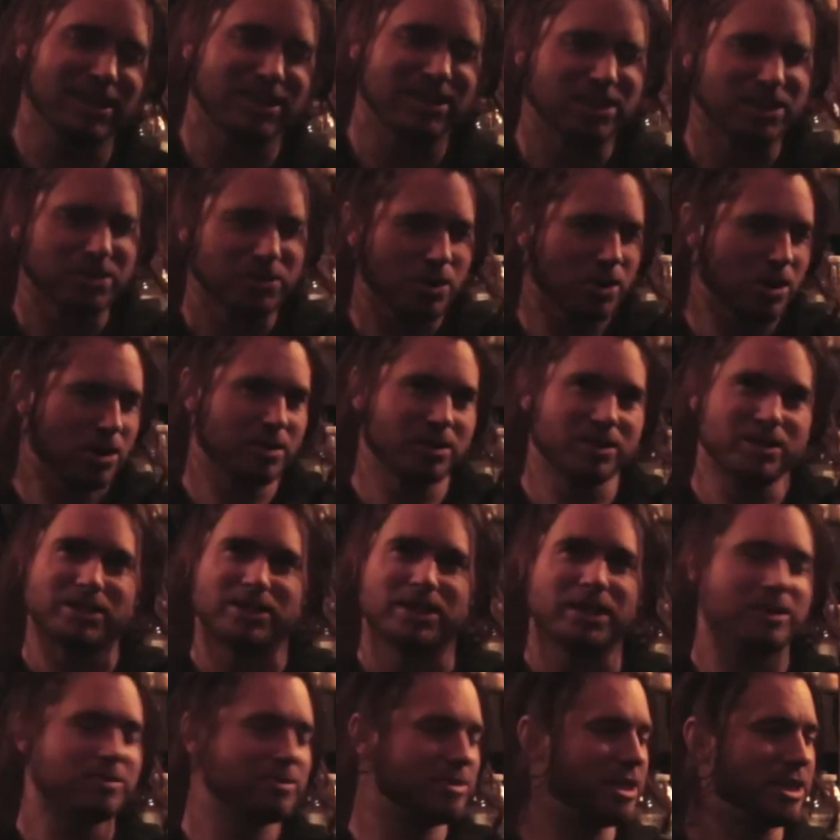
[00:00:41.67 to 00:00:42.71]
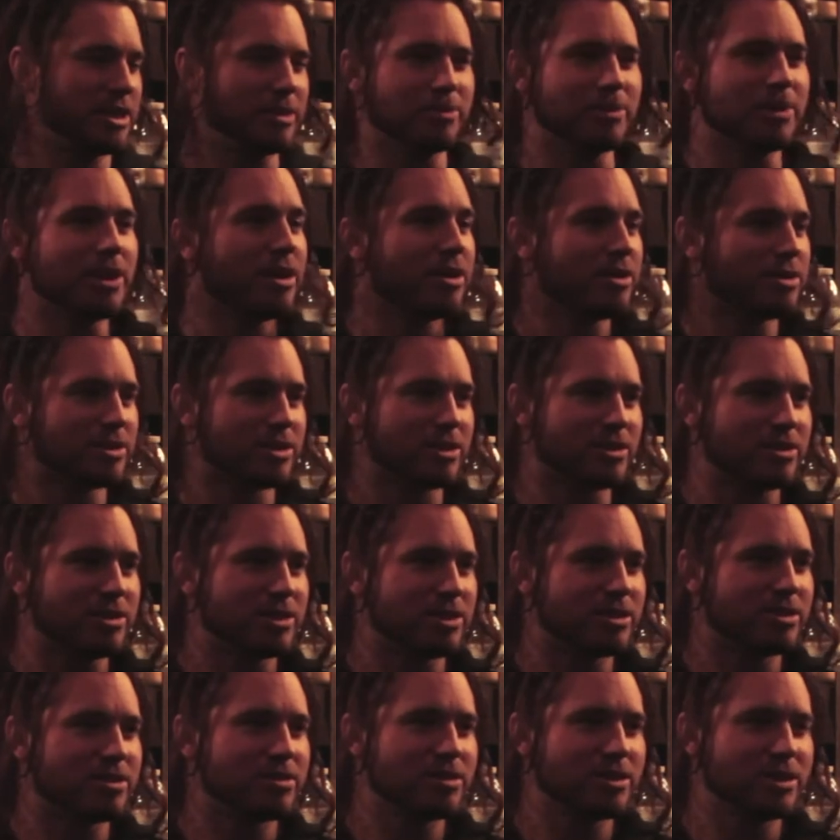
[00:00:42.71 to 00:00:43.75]
it's good. We're all on the same team though, so
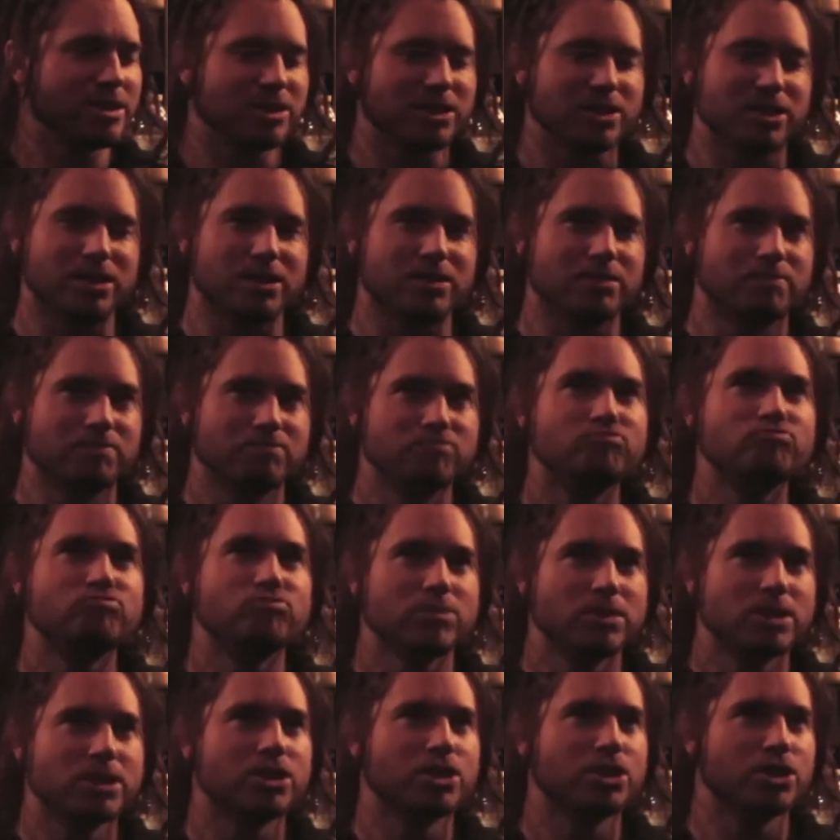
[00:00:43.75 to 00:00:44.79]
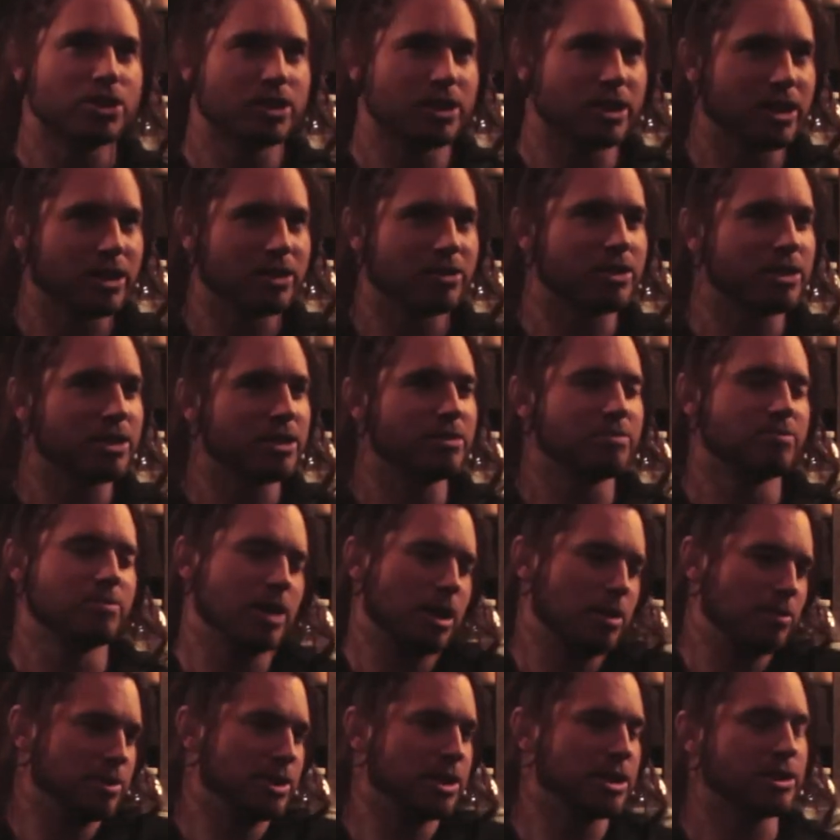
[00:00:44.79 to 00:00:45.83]
it's it's a it's good, healthy
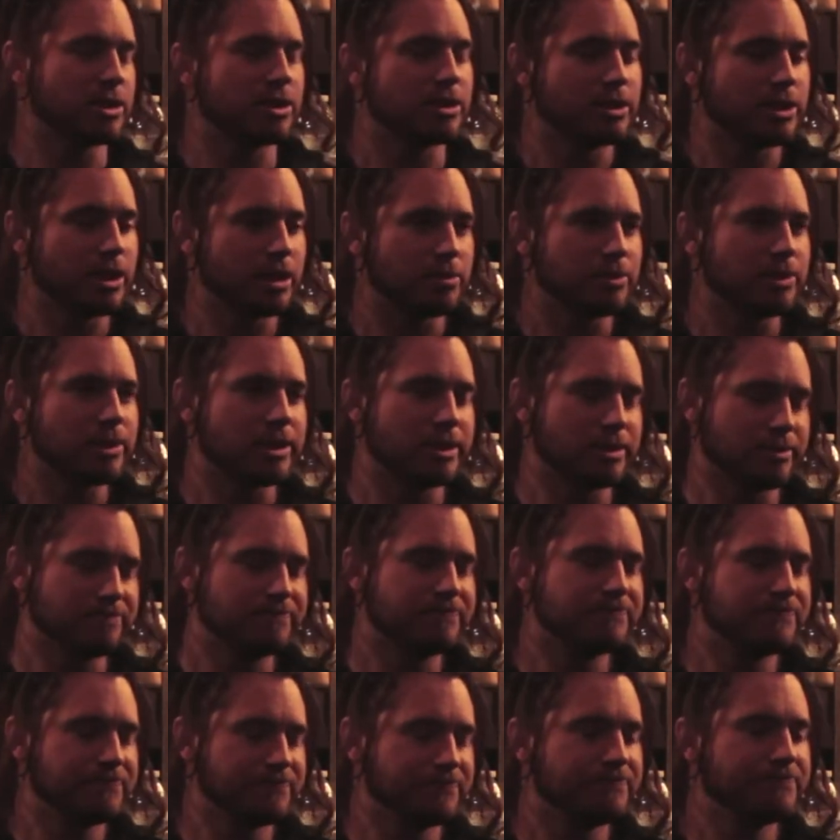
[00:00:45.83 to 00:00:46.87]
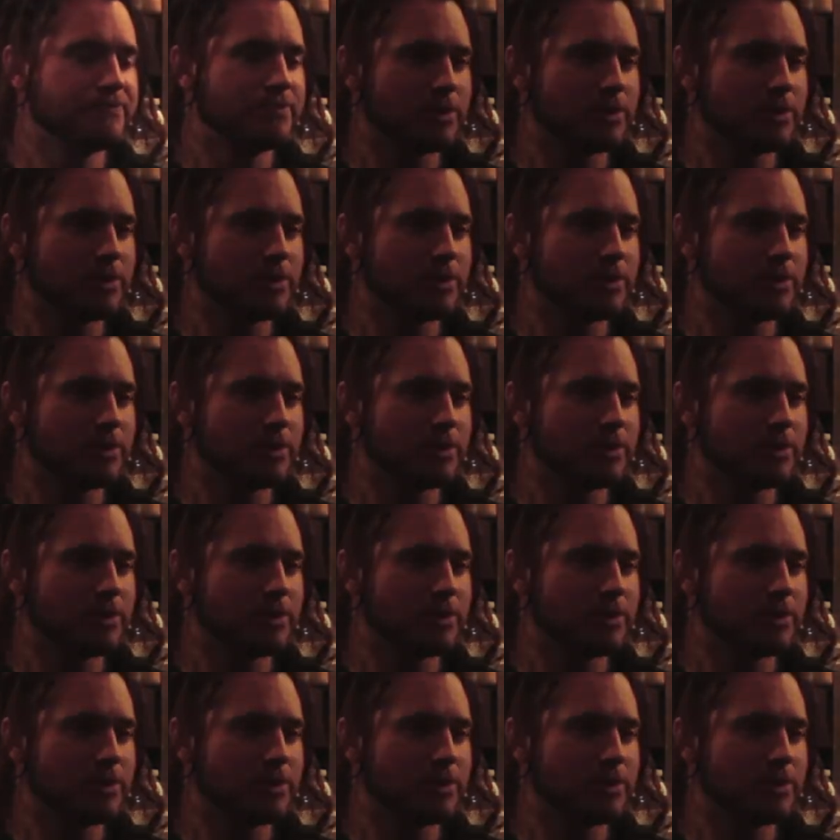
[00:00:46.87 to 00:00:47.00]
competition type of thing. Nice.